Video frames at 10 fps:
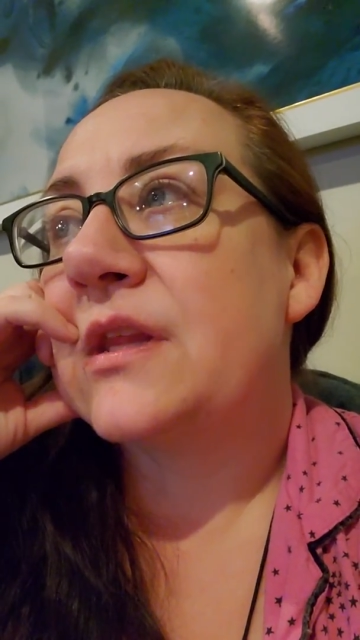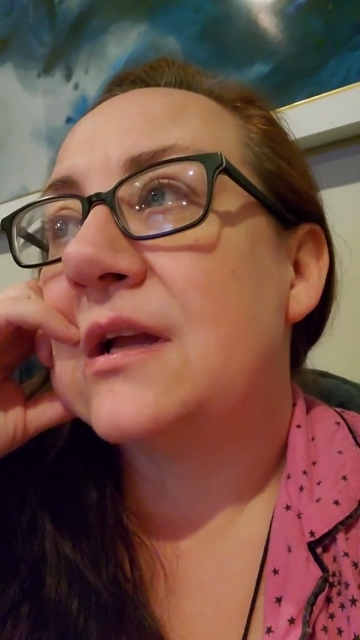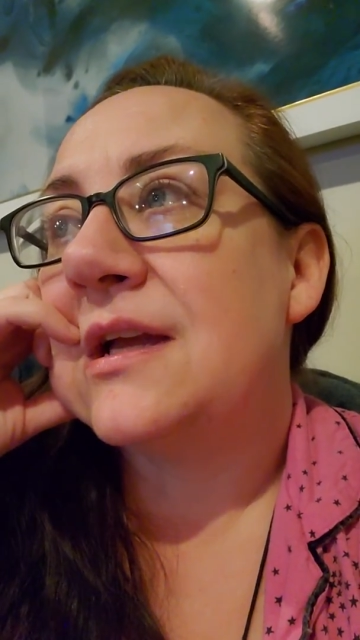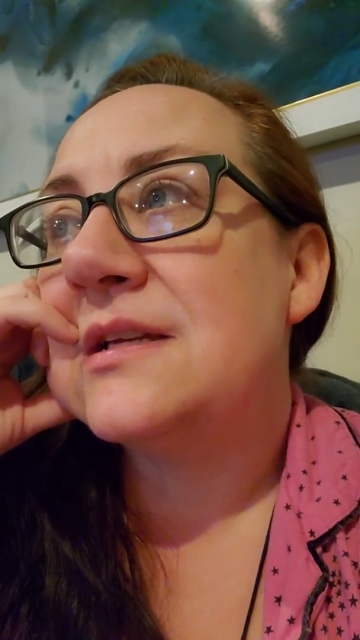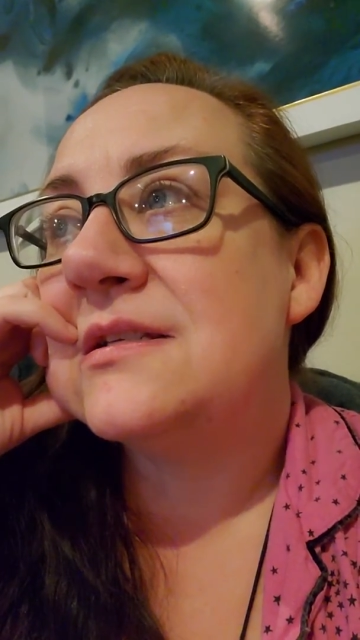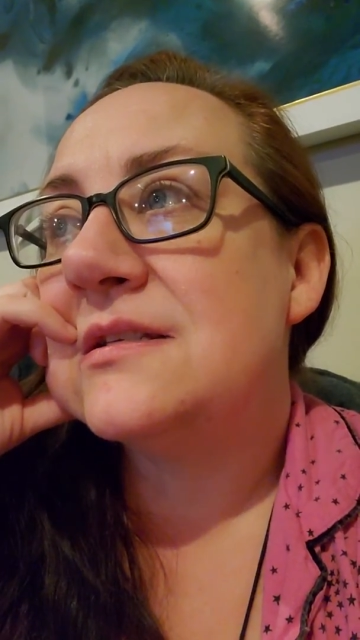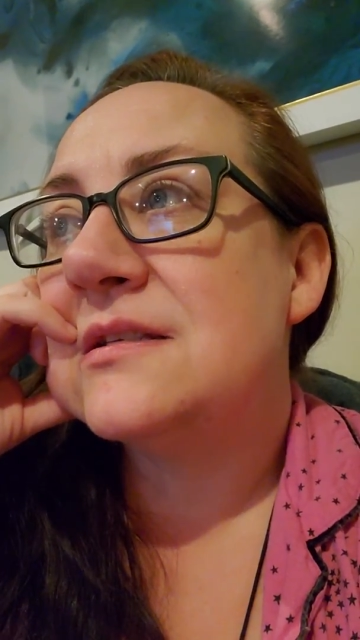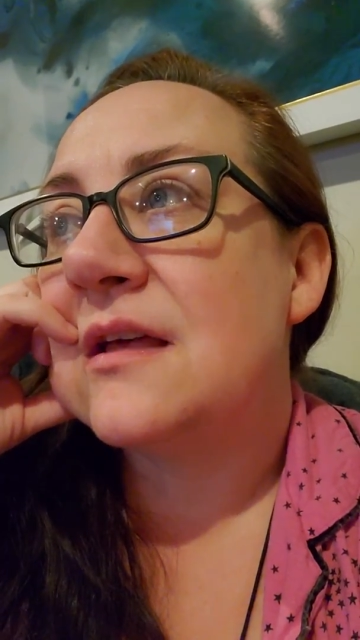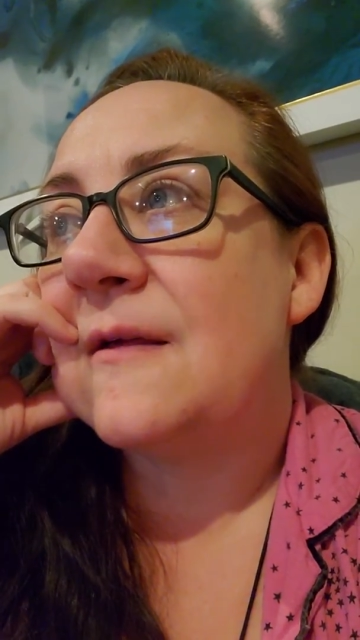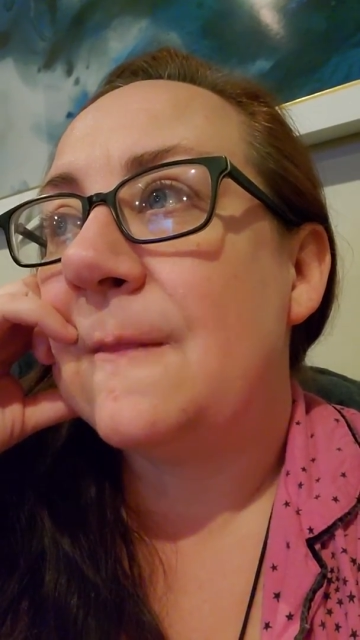Is
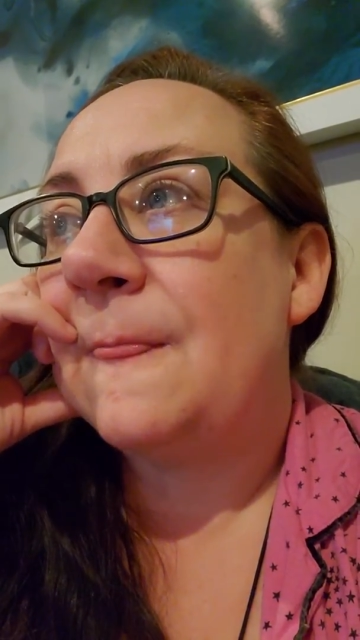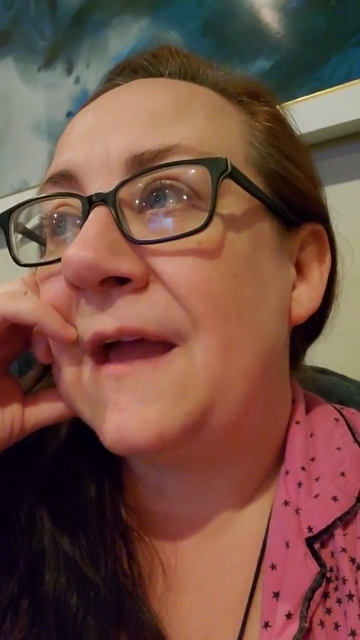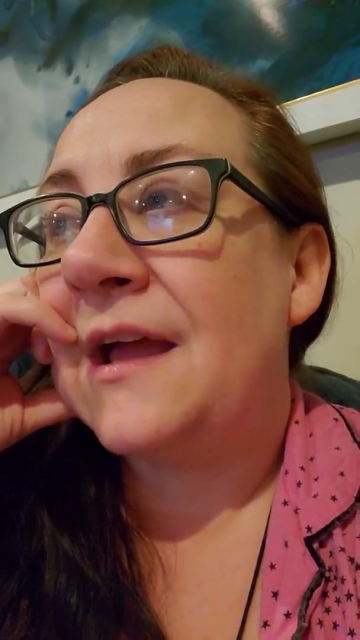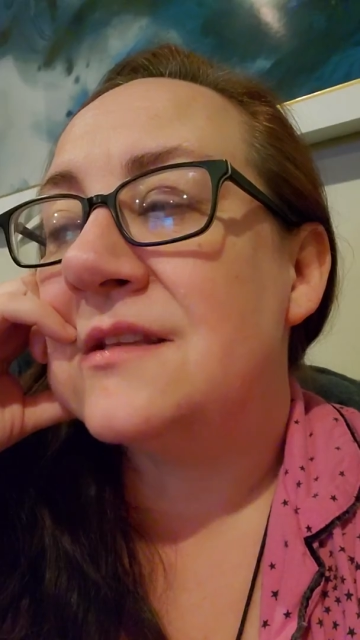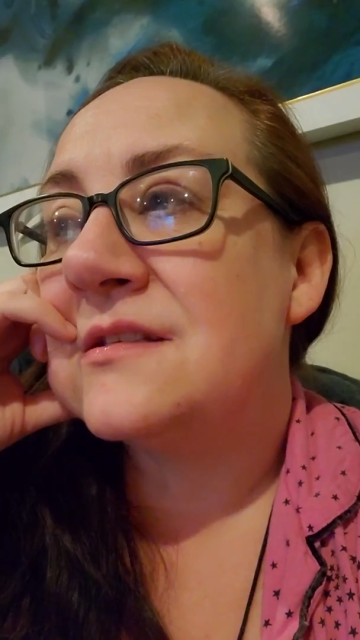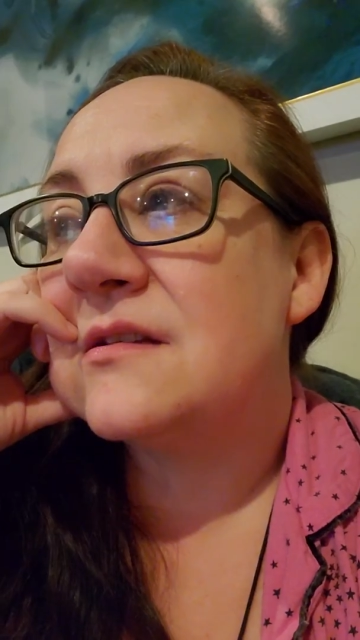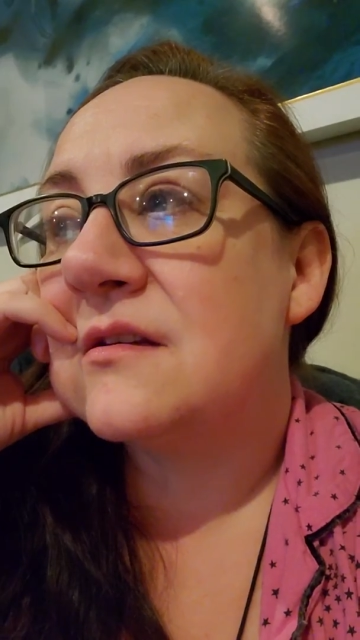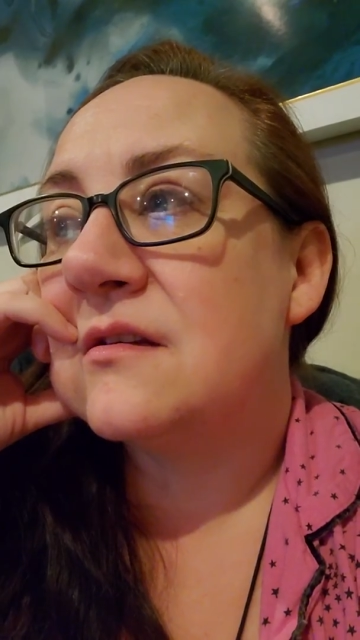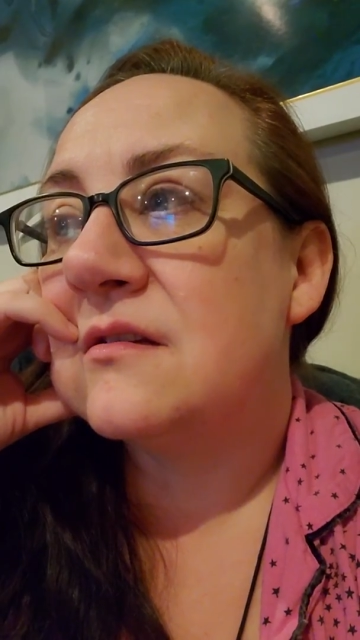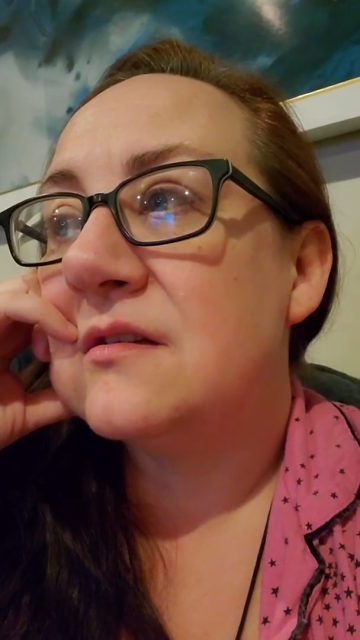that
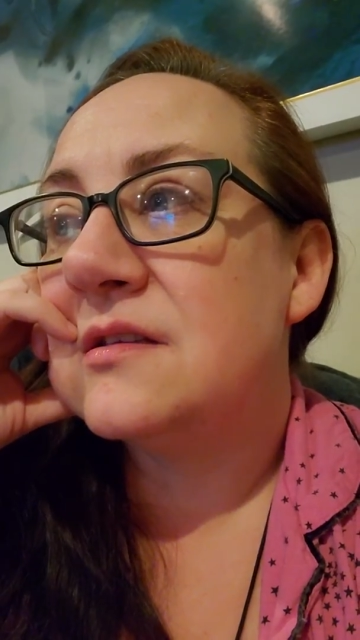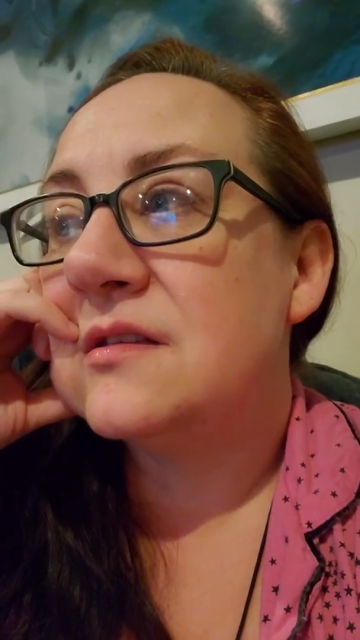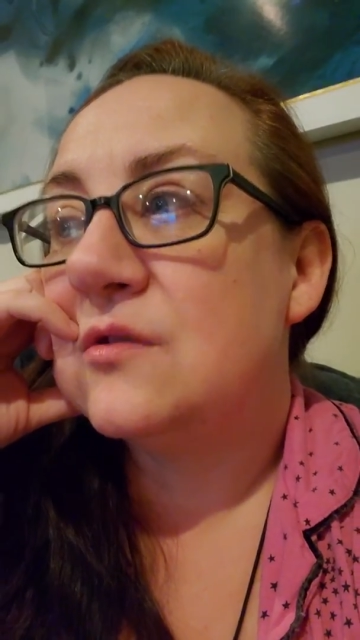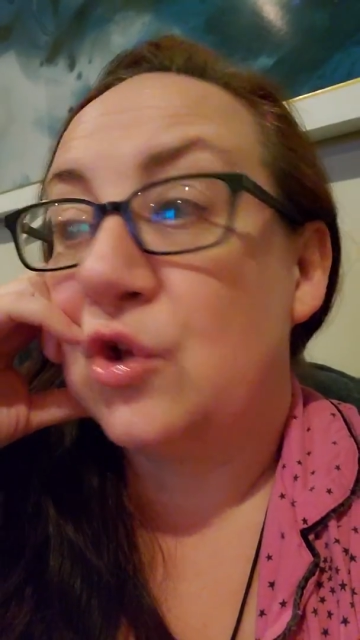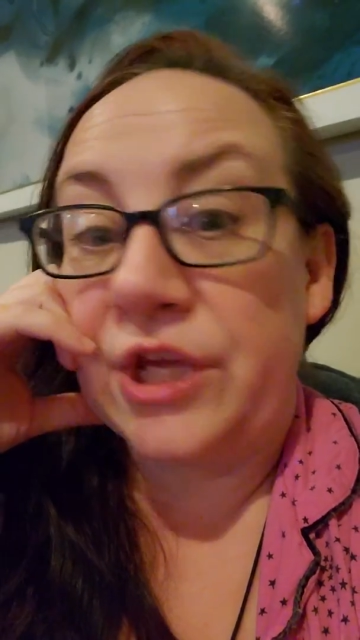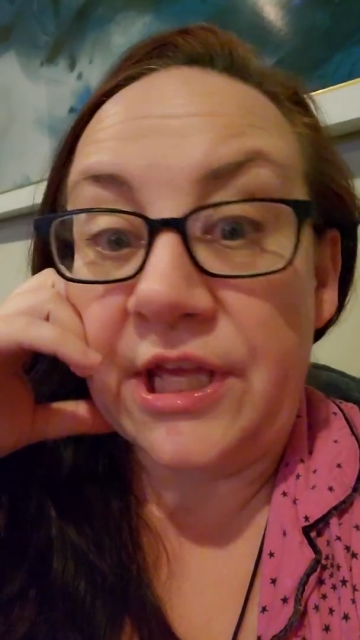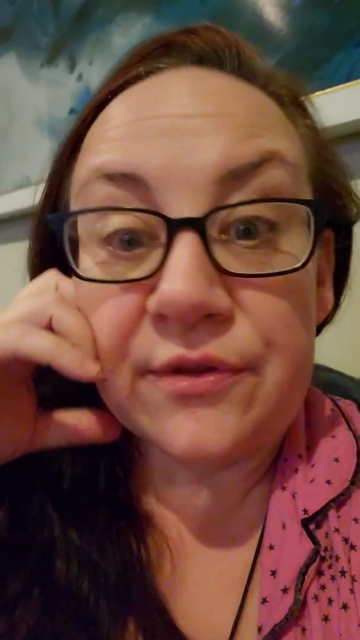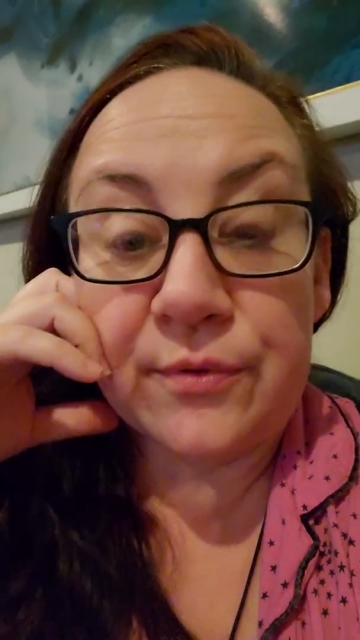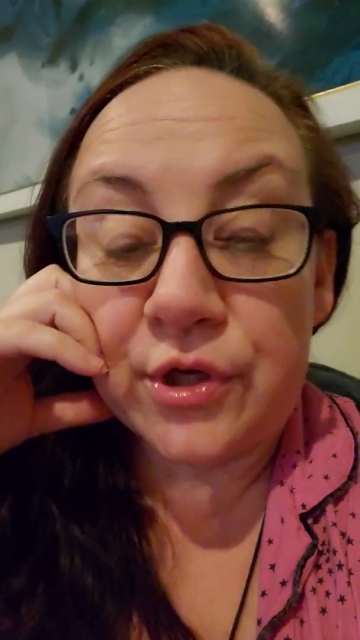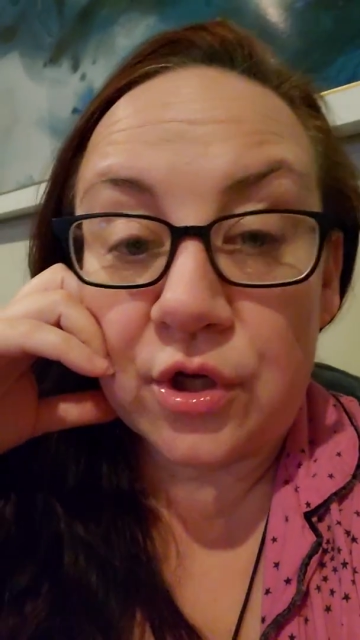looking
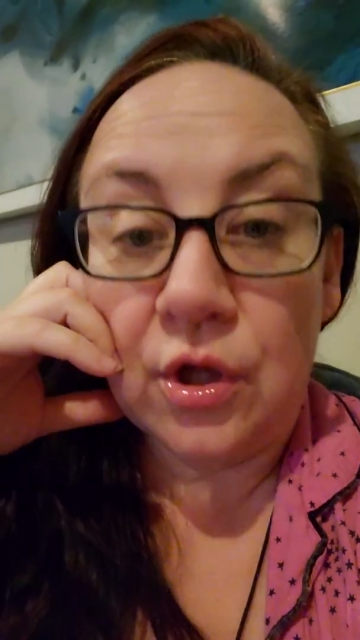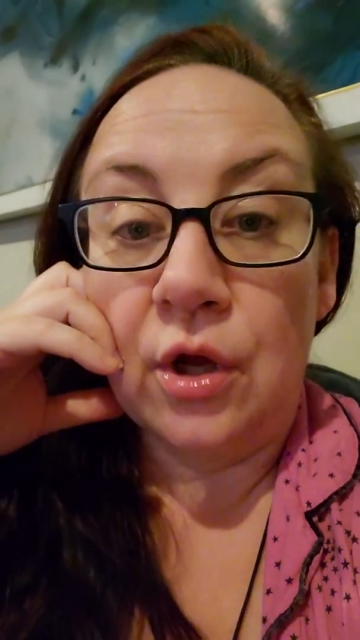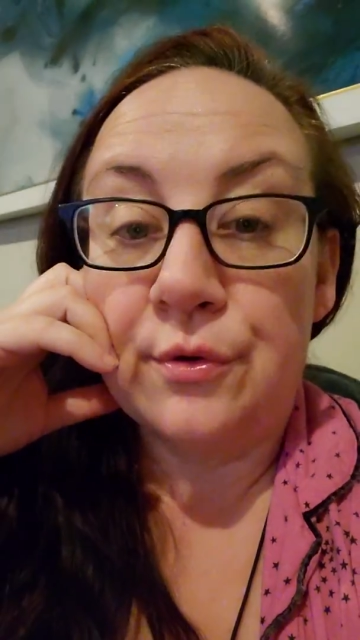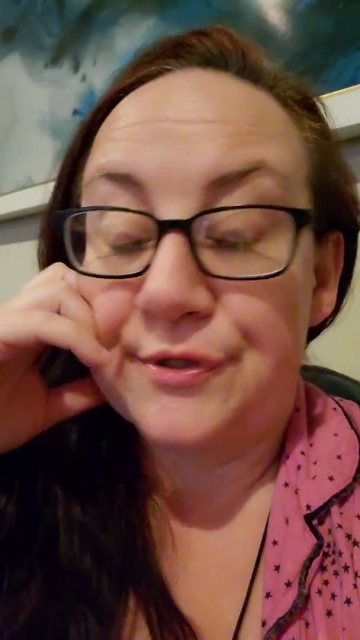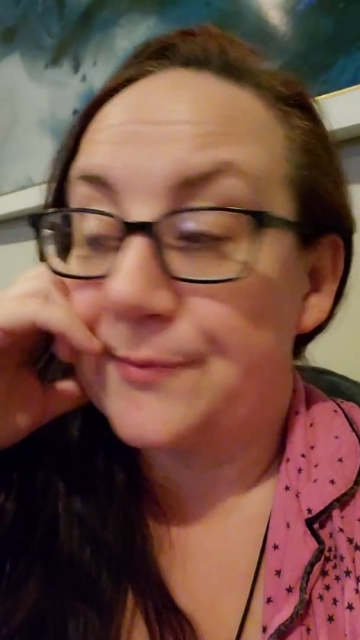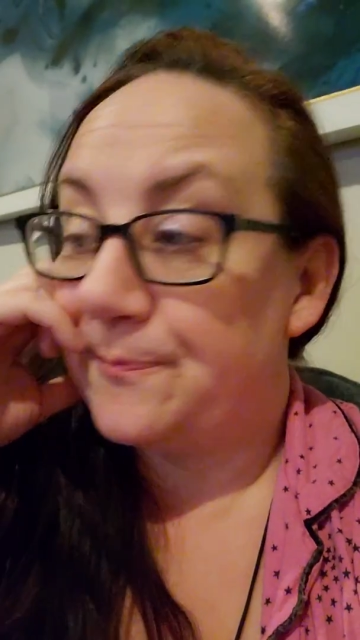through your clothes.